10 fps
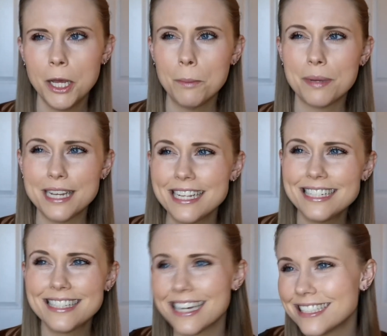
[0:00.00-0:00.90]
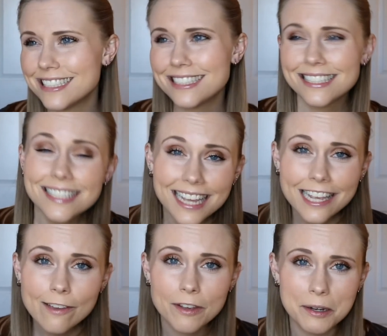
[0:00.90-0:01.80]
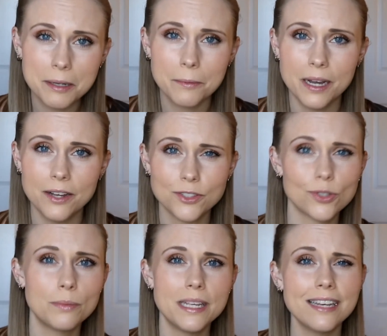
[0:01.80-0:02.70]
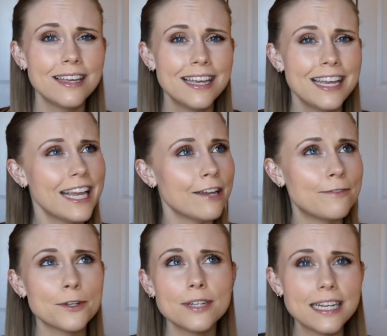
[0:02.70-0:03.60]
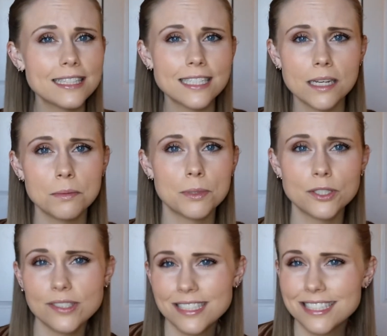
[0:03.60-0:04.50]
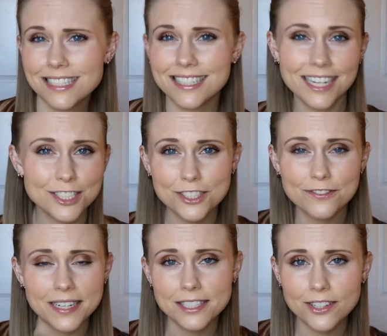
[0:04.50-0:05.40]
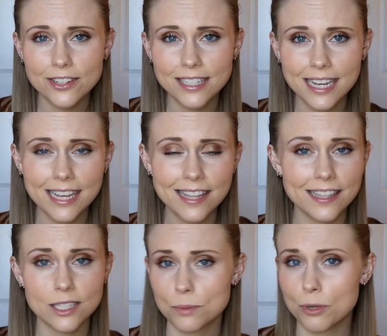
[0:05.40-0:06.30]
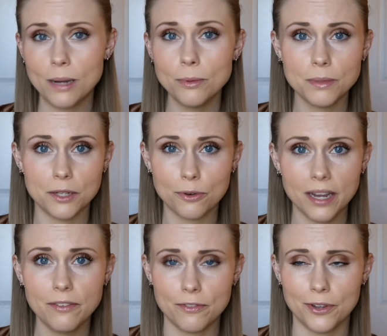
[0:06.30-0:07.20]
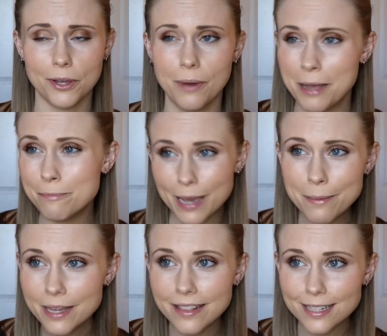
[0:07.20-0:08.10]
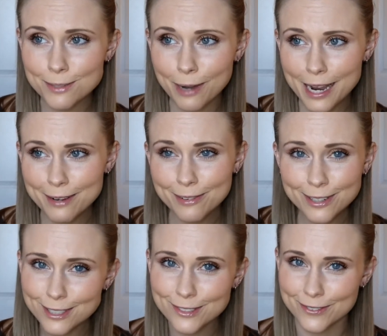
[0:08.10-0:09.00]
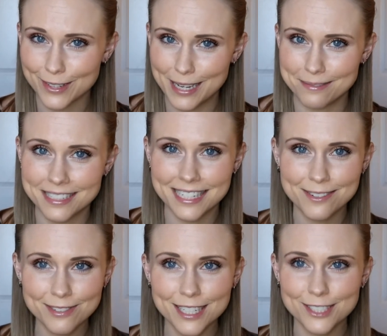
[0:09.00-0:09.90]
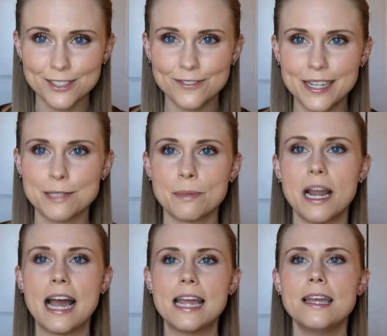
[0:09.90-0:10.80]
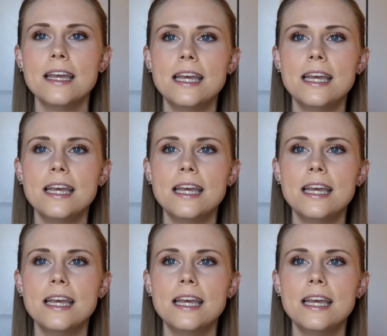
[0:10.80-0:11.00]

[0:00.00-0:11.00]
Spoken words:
but it doesn't stay very well. So I mean, if you're not the type of person that doesn't touch your face all day, then it's probably great for you, and maybe that's why it works for them, because they don't touch their face. But how